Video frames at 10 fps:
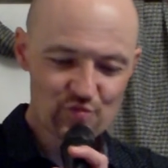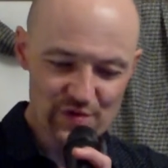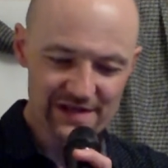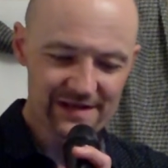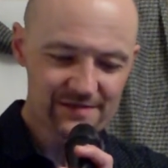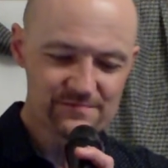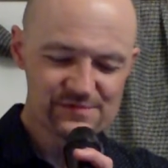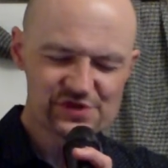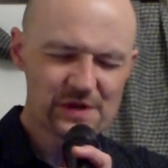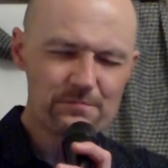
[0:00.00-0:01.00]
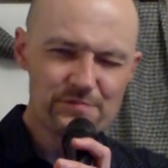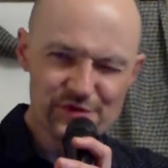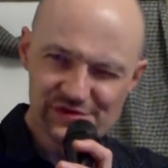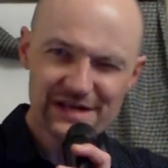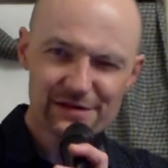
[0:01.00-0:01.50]
really just a
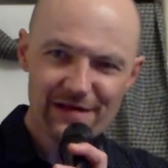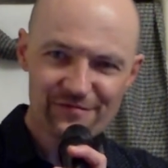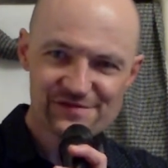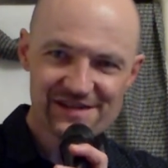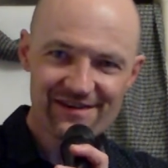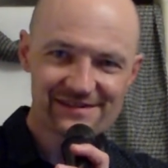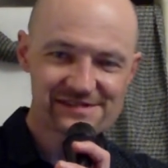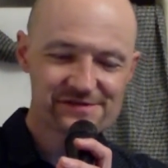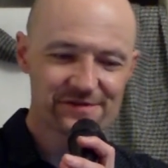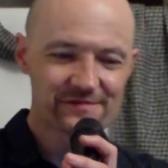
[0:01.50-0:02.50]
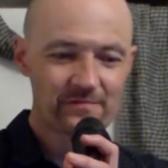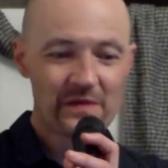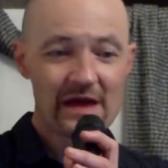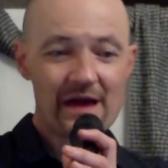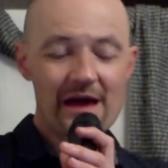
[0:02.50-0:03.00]
music lover's concert.
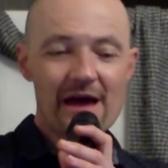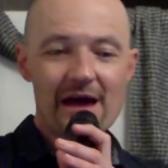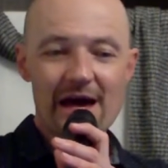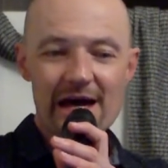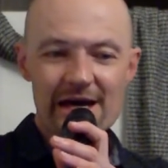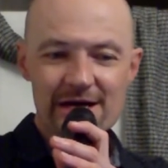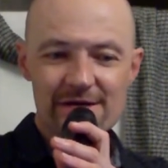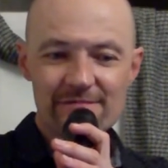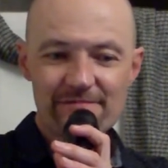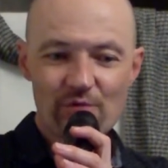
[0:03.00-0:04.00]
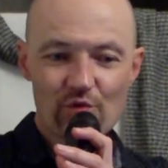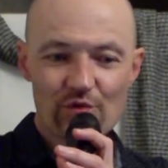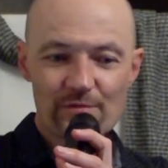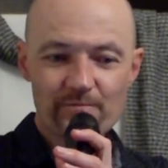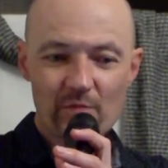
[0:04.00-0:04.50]
And
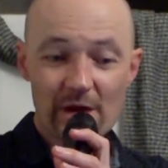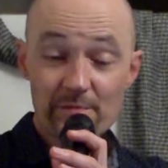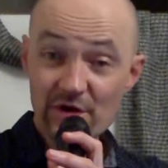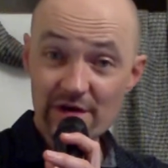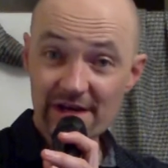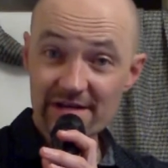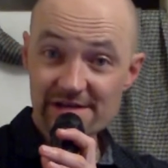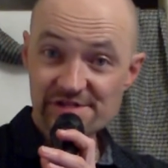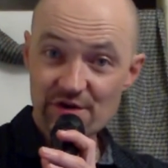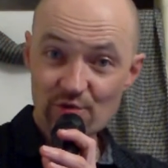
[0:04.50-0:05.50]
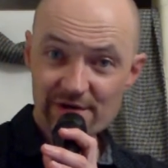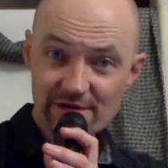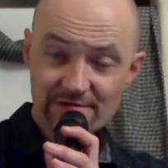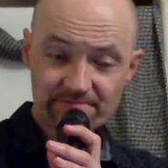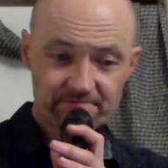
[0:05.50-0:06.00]
for a period in his
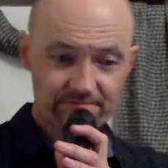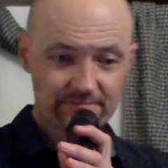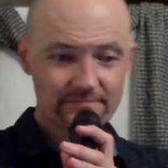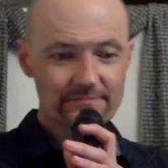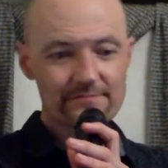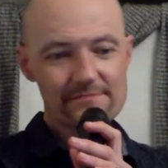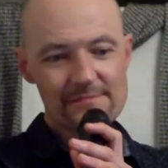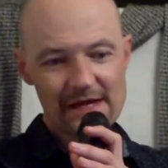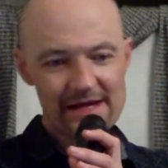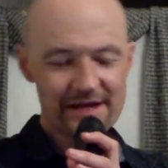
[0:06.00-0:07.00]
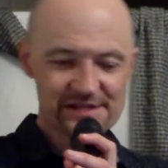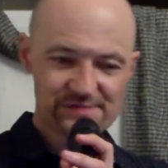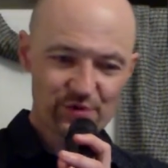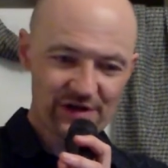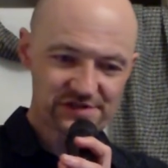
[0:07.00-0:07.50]
career, he and his
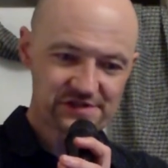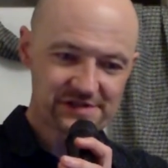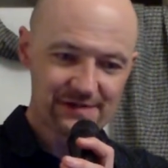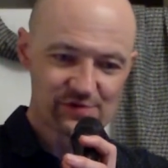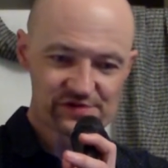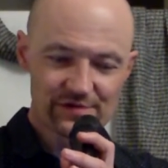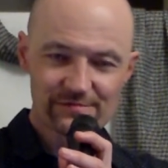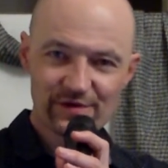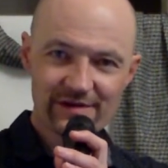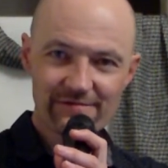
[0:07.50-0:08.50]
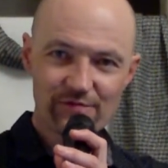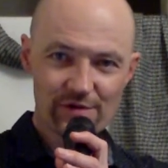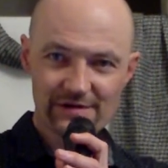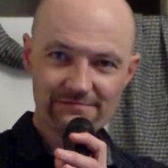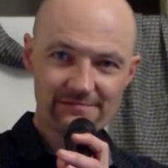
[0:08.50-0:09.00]
production team were sort of looking for
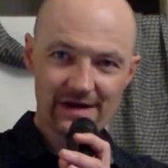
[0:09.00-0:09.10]
a